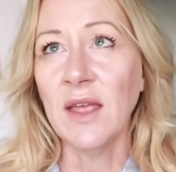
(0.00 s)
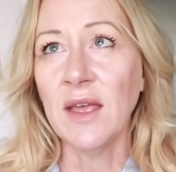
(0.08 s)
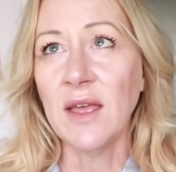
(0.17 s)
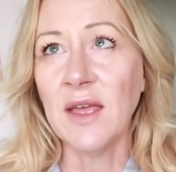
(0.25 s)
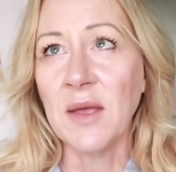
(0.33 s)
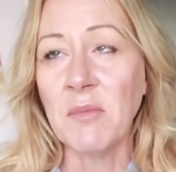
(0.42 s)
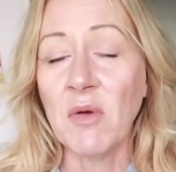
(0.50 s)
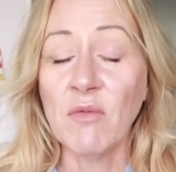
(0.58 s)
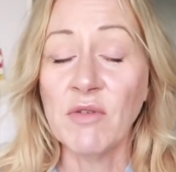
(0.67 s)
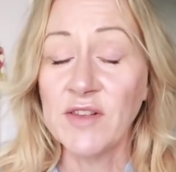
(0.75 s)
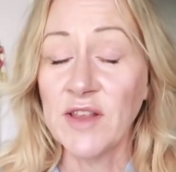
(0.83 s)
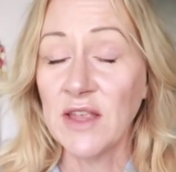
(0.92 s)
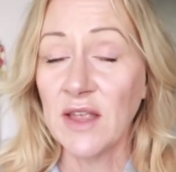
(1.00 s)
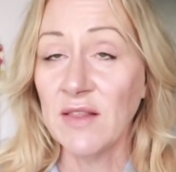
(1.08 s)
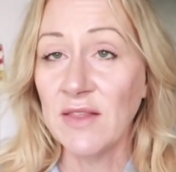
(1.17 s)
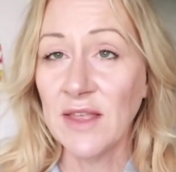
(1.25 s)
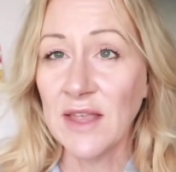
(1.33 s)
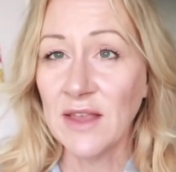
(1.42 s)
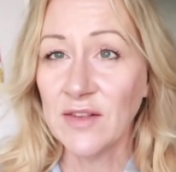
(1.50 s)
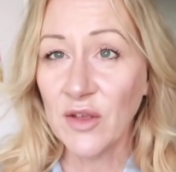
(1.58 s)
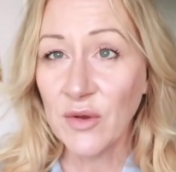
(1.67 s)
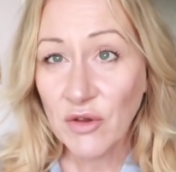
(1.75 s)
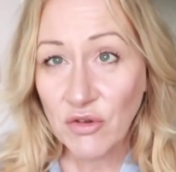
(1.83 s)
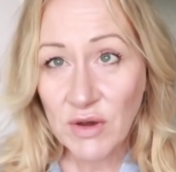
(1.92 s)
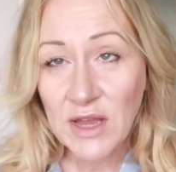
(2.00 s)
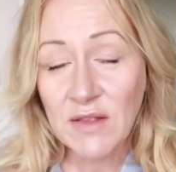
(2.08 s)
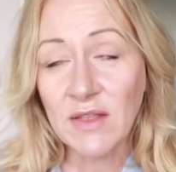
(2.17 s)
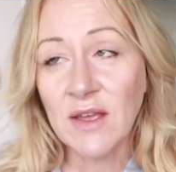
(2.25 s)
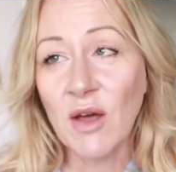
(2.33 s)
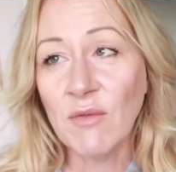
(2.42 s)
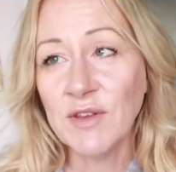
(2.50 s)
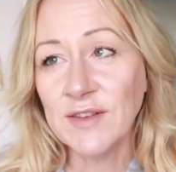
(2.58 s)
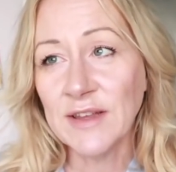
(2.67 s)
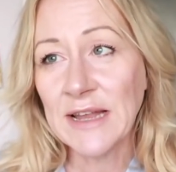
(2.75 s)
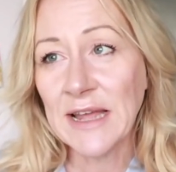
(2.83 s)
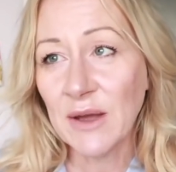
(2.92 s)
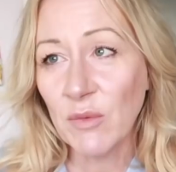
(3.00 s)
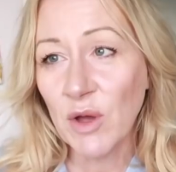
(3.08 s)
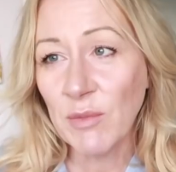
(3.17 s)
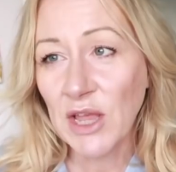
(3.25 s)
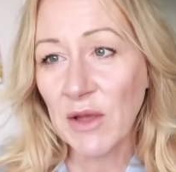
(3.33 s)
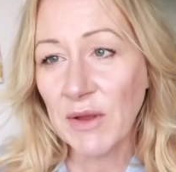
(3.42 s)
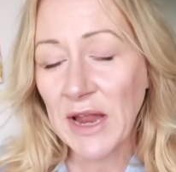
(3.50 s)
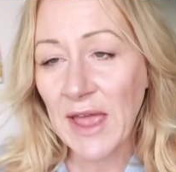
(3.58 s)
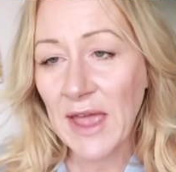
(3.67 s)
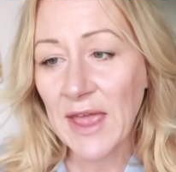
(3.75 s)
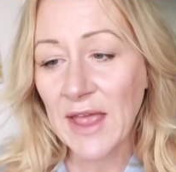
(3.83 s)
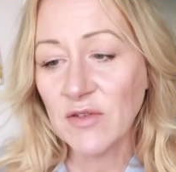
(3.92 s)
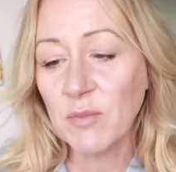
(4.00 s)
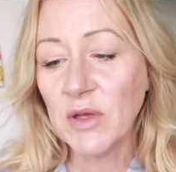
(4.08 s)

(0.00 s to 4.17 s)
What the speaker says: obviously in the sewing retreat, that obviously now won't be going ahead,